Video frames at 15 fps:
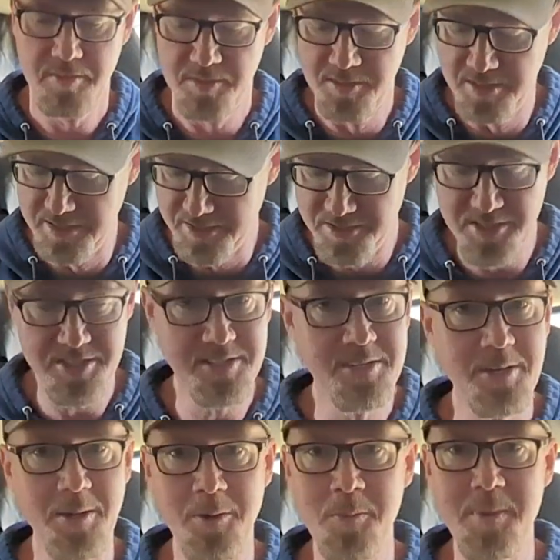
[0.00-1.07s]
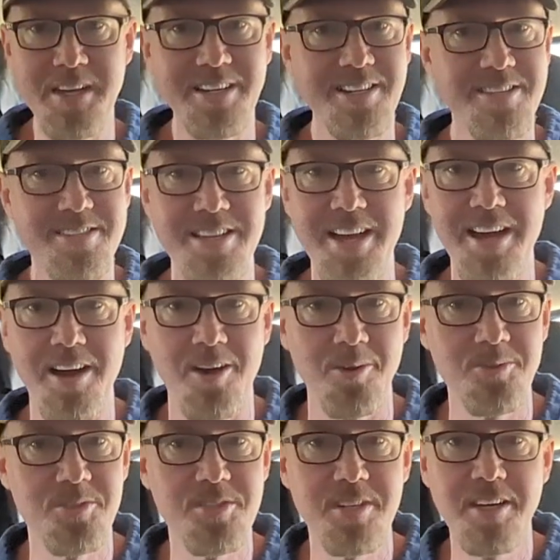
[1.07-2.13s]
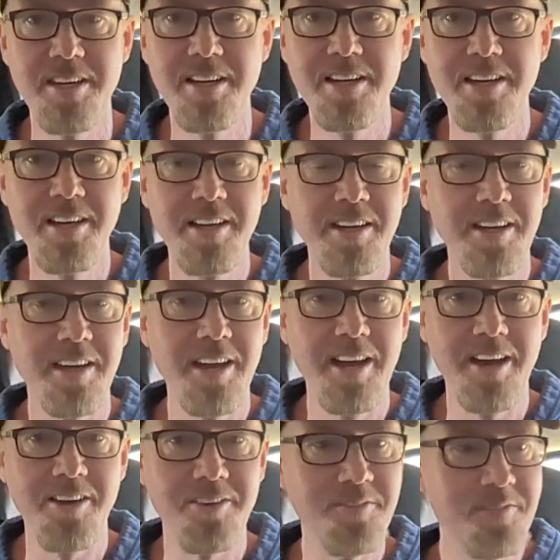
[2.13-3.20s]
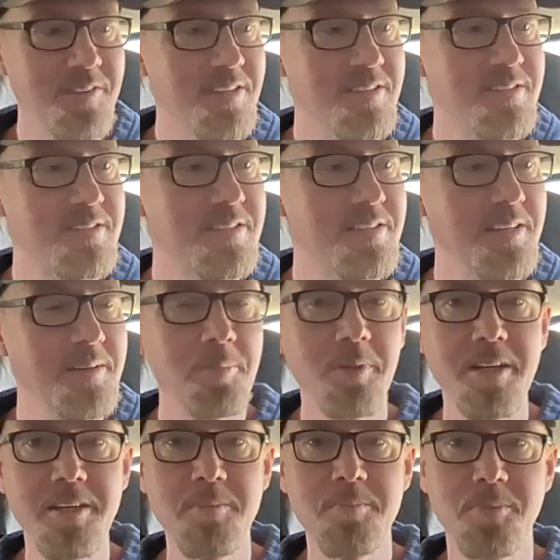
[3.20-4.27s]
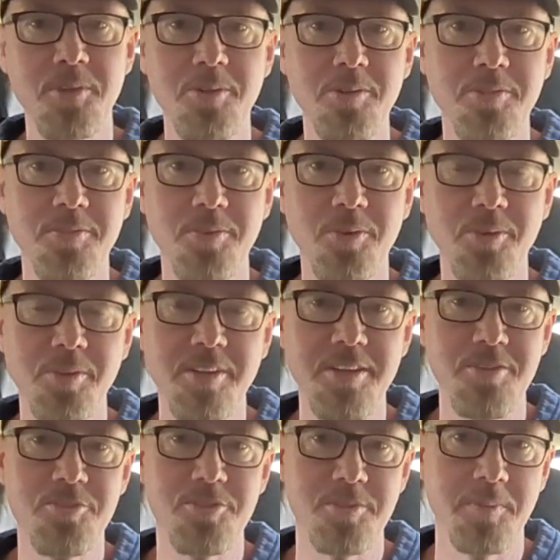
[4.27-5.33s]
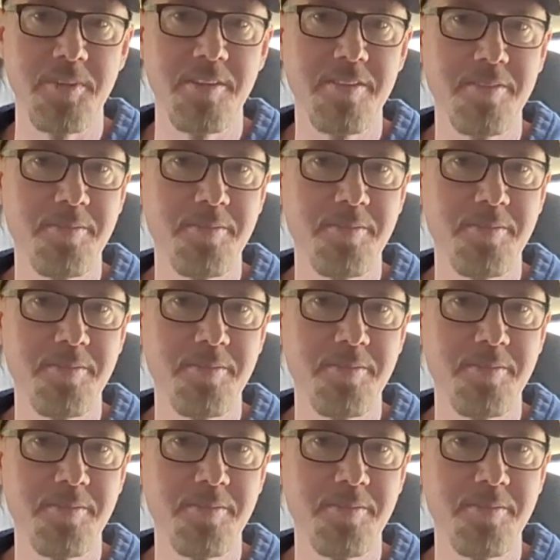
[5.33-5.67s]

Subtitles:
So many sounds out of this simply beautiful instrument.